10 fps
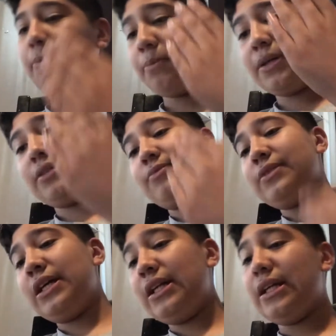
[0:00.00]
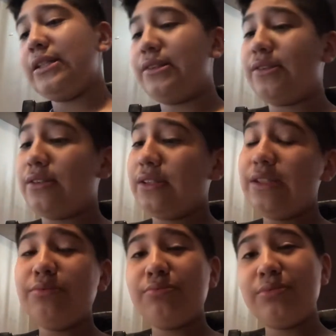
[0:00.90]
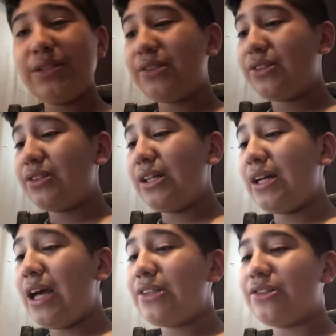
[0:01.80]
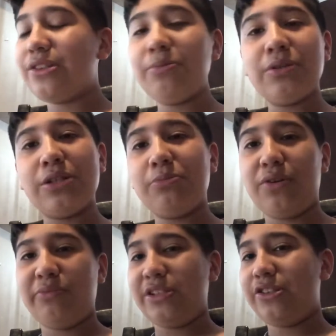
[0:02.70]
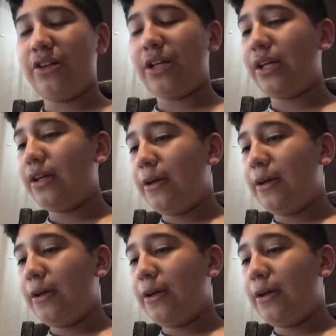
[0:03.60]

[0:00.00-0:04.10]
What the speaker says: But yet it had some good moments on it.